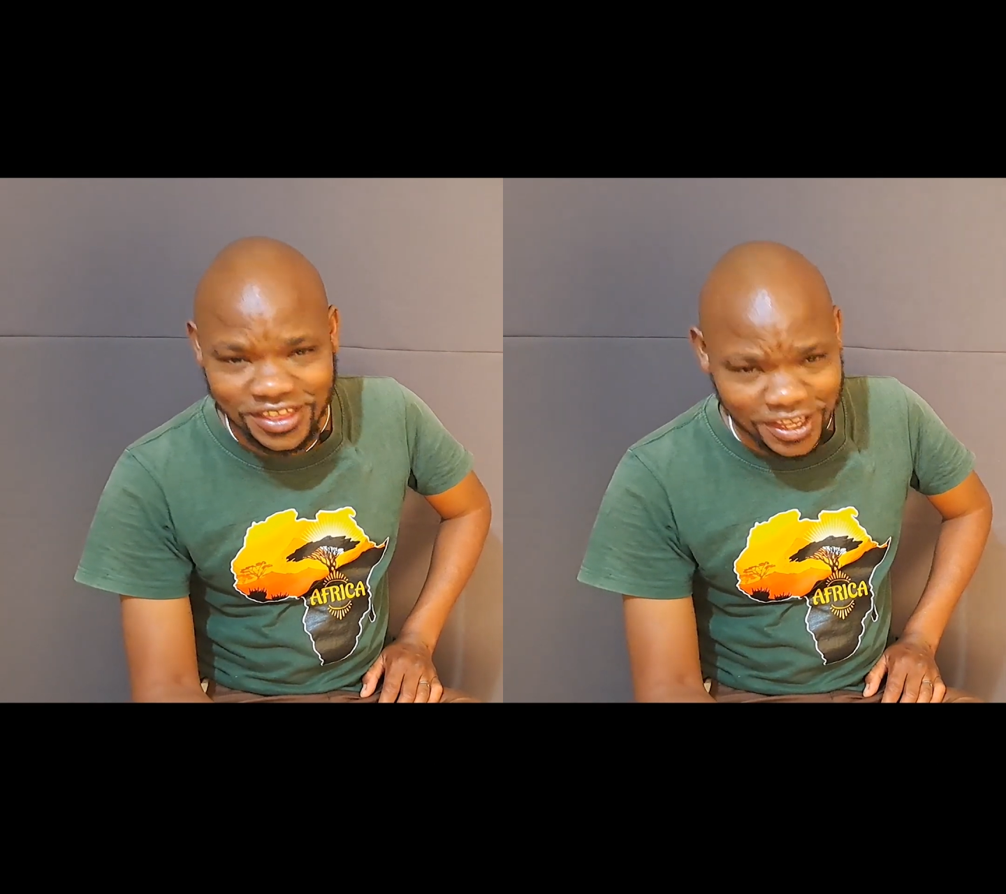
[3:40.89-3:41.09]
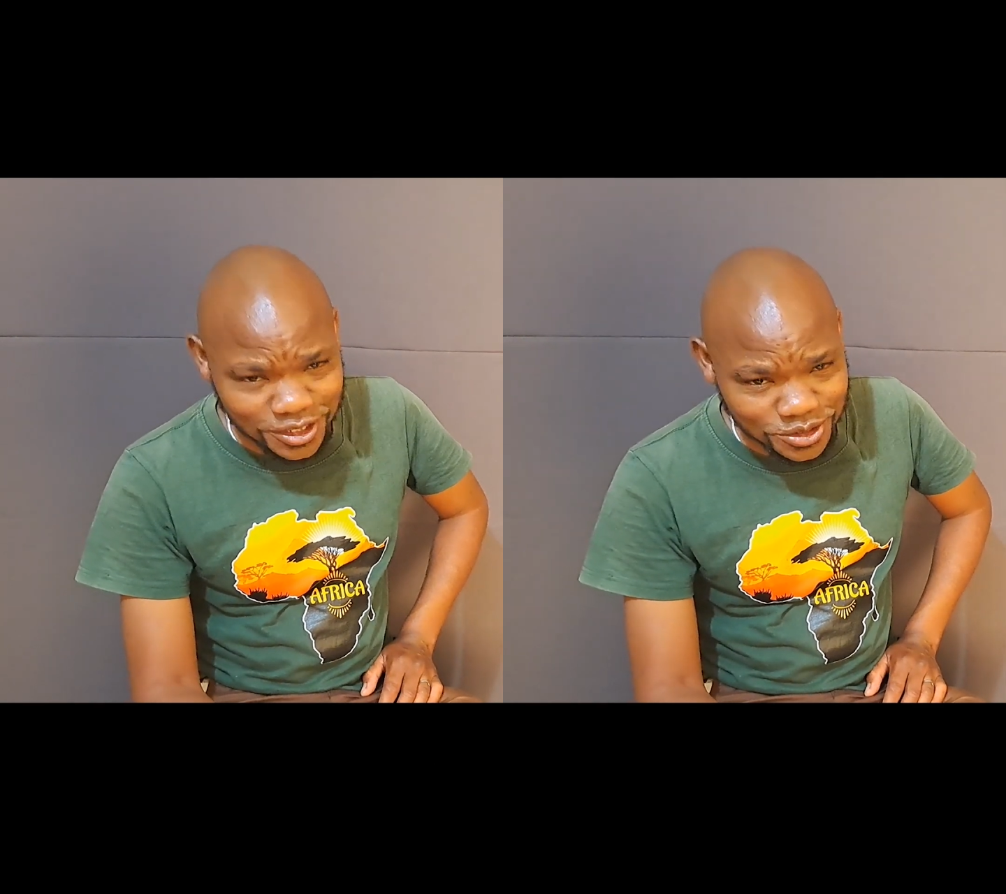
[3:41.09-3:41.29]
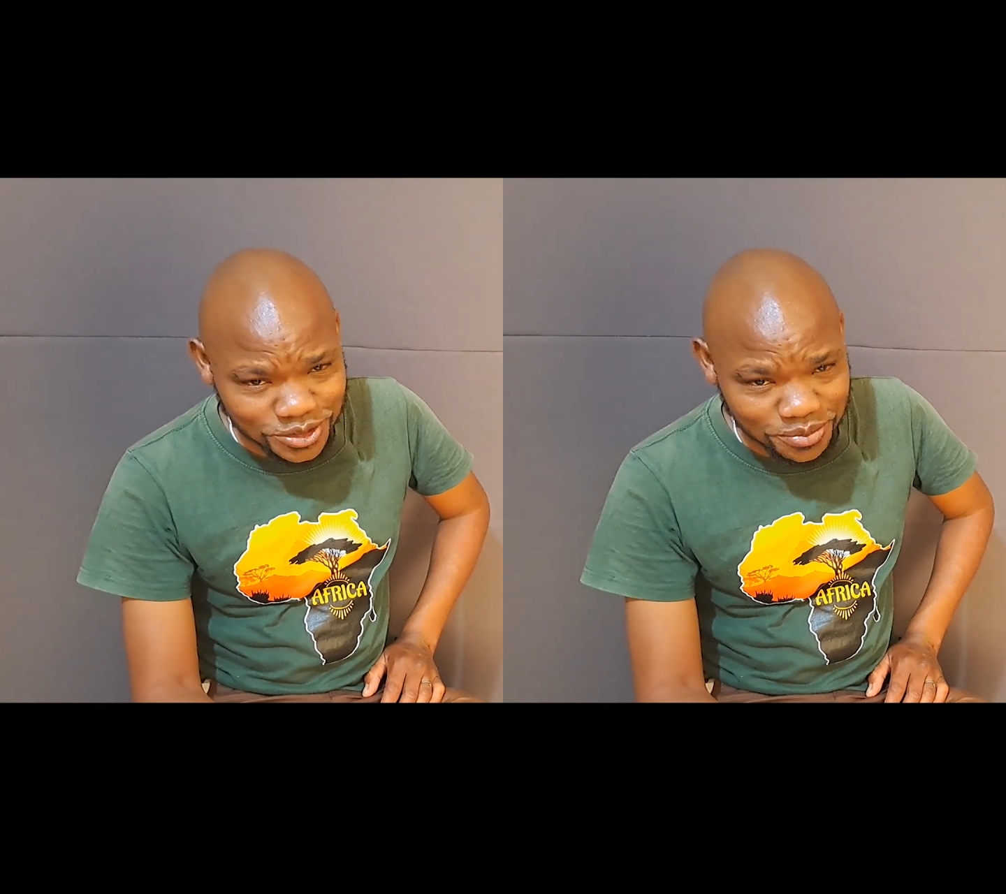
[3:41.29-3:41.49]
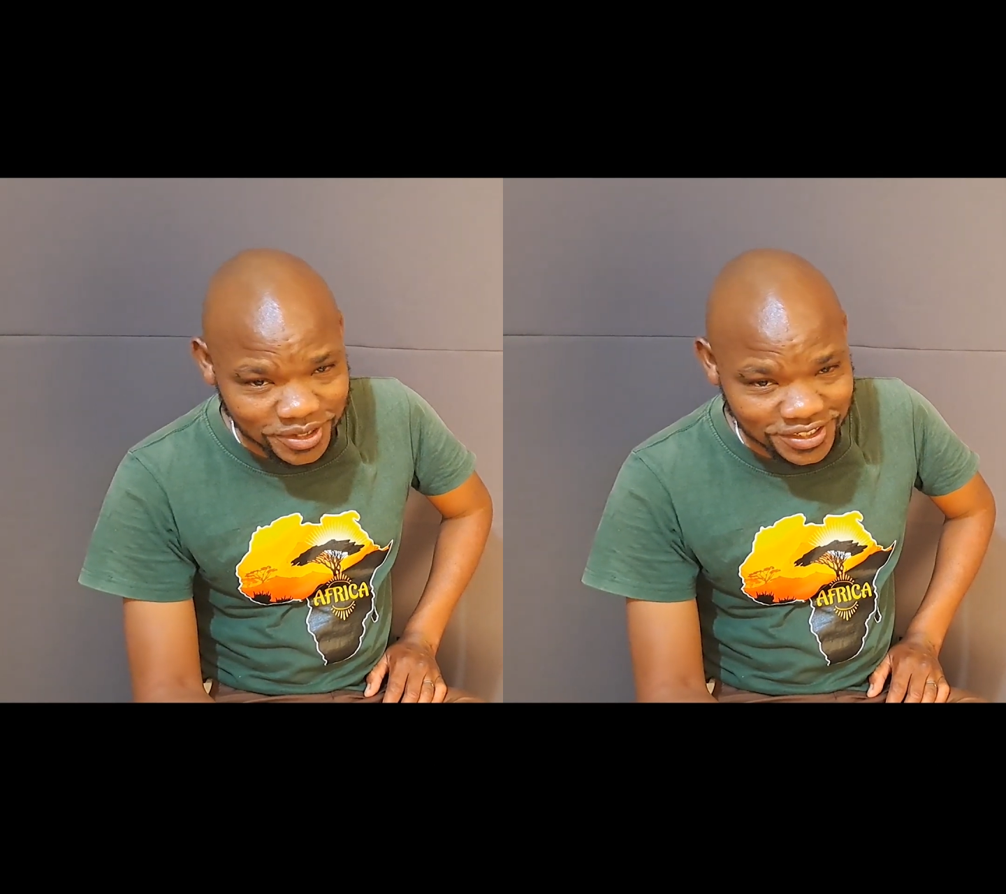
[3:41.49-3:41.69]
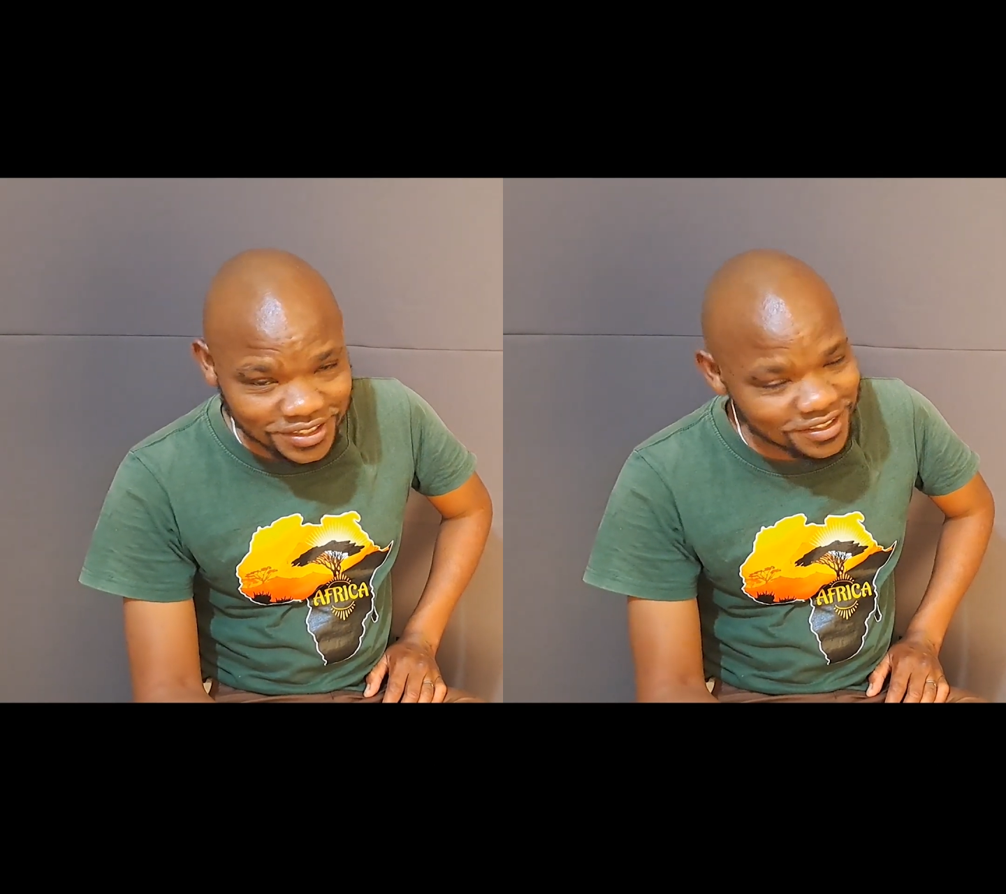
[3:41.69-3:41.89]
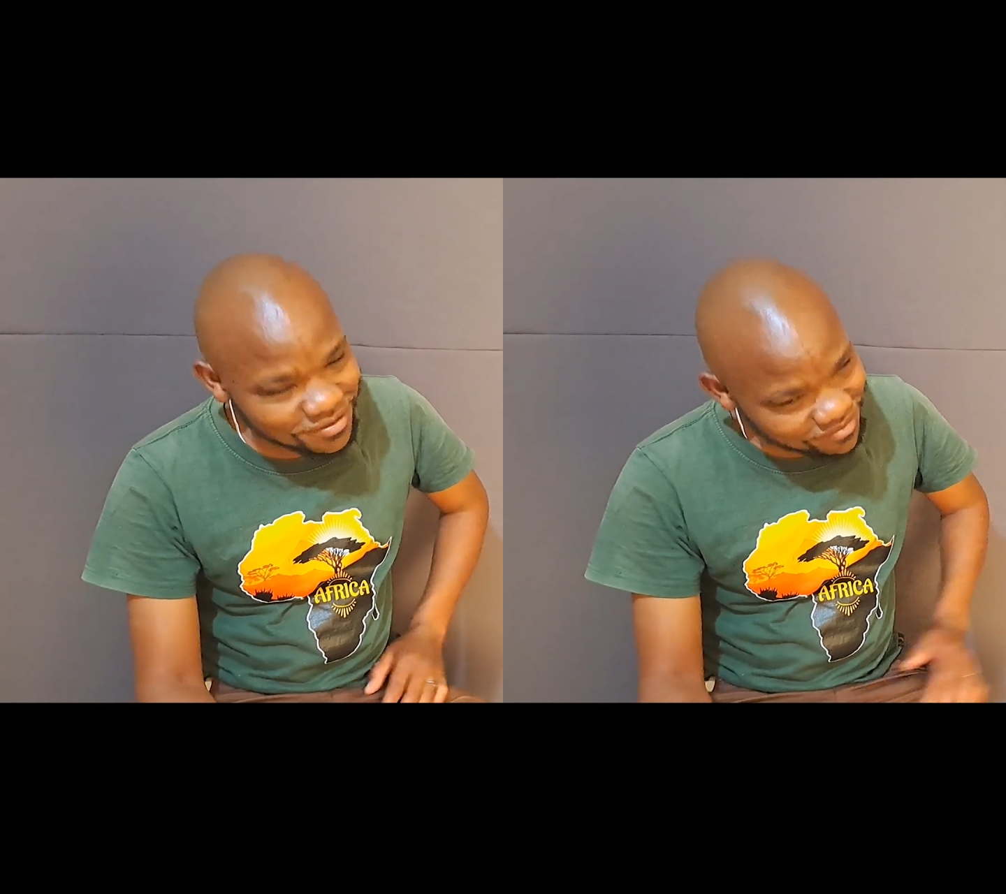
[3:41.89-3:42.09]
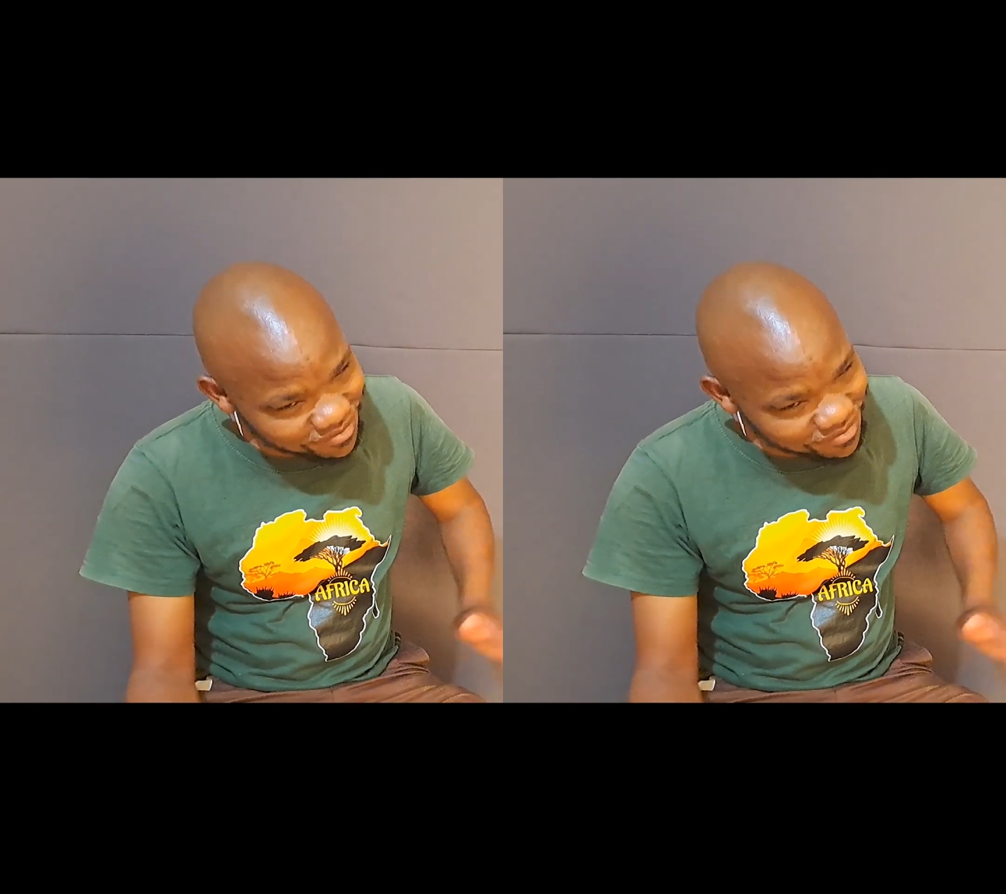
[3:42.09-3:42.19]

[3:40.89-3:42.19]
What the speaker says: Thank you so much.